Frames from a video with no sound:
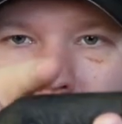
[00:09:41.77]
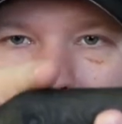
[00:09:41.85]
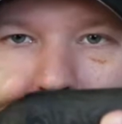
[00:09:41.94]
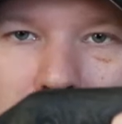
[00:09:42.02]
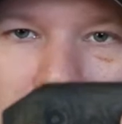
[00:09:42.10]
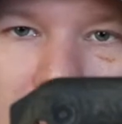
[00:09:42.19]
It
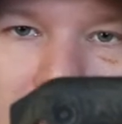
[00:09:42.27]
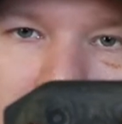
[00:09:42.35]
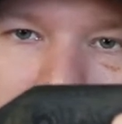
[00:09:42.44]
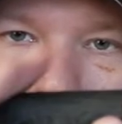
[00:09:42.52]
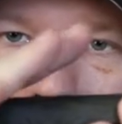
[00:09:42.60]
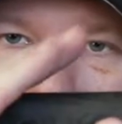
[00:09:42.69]
almost like
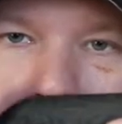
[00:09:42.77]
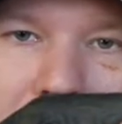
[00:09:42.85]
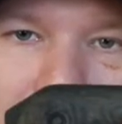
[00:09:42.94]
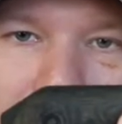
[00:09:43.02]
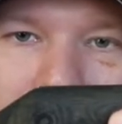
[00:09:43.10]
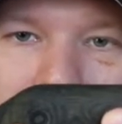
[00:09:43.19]
clips
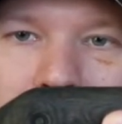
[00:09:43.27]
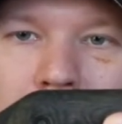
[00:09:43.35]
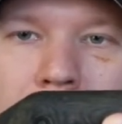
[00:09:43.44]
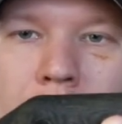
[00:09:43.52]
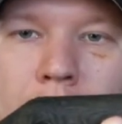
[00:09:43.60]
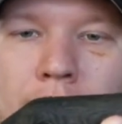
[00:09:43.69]
off.
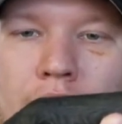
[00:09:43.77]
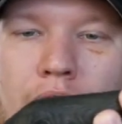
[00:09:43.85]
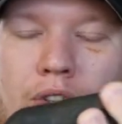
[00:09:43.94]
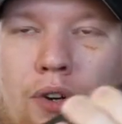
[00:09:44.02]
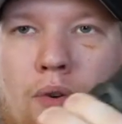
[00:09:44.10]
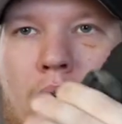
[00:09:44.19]
And
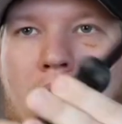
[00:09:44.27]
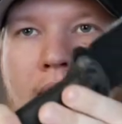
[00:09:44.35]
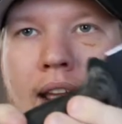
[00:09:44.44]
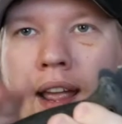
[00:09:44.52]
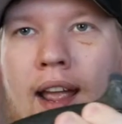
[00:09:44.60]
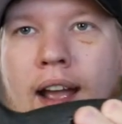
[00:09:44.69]
so when I
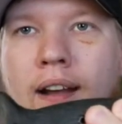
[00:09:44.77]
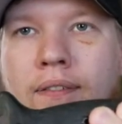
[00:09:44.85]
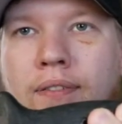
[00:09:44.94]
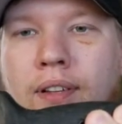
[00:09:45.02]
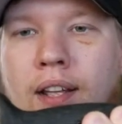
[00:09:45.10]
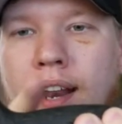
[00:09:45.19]

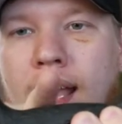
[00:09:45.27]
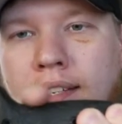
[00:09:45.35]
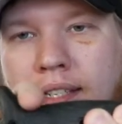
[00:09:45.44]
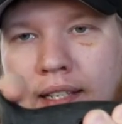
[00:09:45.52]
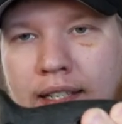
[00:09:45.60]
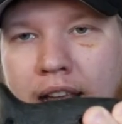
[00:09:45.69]
have, it
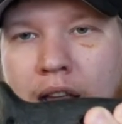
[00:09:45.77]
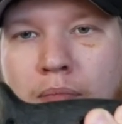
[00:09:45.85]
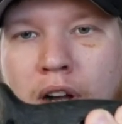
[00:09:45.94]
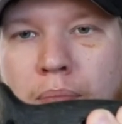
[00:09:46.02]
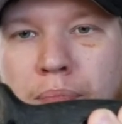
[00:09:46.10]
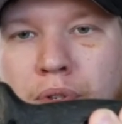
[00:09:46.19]
has the same
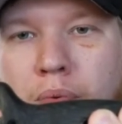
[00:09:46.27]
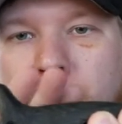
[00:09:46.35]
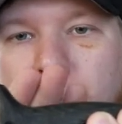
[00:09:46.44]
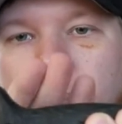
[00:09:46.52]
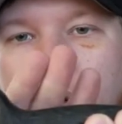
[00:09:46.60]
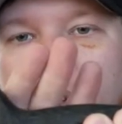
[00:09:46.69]
up
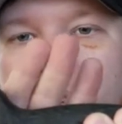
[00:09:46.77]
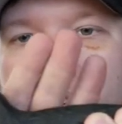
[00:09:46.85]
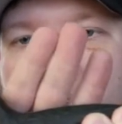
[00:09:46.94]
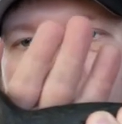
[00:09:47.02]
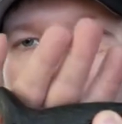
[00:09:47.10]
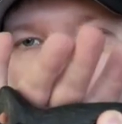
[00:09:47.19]
sweep.
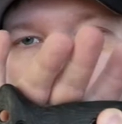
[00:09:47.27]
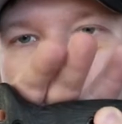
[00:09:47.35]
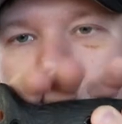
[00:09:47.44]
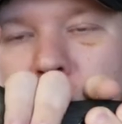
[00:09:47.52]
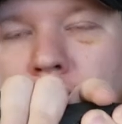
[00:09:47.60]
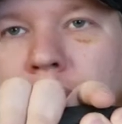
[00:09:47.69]
So I put
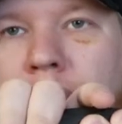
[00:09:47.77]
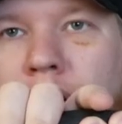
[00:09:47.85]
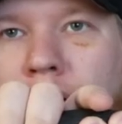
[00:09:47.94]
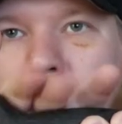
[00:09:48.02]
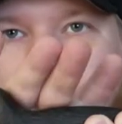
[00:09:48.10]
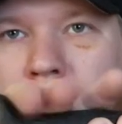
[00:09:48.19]
my three
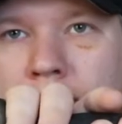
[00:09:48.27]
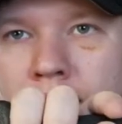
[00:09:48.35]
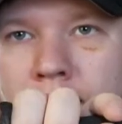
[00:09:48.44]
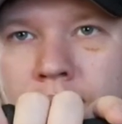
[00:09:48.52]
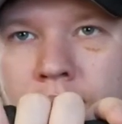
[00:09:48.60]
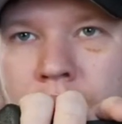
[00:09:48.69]
fingers in
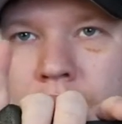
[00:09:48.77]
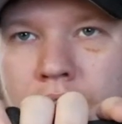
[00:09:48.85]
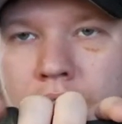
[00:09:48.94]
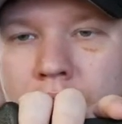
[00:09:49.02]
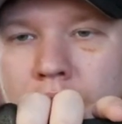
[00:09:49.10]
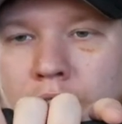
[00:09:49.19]
there,
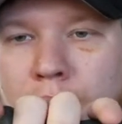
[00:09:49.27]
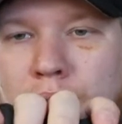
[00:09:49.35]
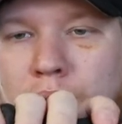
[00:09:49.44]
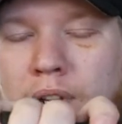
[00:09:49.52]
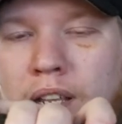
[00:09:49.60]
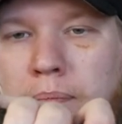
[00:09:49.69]
that up
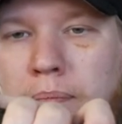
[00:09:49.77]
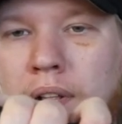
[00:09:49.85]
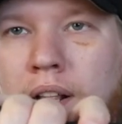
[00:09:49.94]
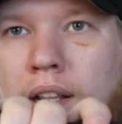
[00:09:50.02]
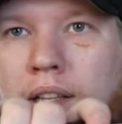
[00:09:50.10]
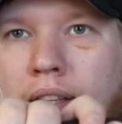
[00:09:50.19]
sweep
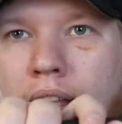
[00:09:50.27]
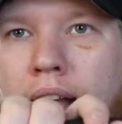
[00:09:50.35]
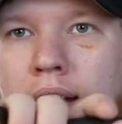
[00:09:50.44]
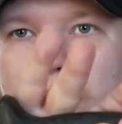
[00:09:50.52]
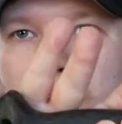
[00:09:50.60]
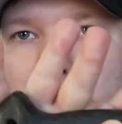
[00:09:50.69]

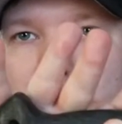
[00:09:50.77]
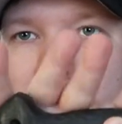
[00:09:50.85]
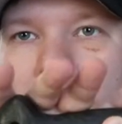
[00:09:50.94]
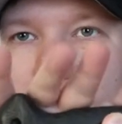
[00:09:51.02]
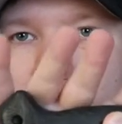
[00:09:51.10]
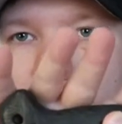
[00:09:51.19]
locks my
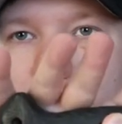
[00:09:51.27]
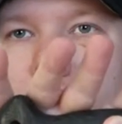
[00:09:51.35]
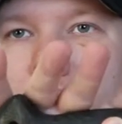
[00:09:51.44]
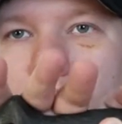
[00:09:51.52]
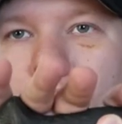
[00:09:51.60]
pinky.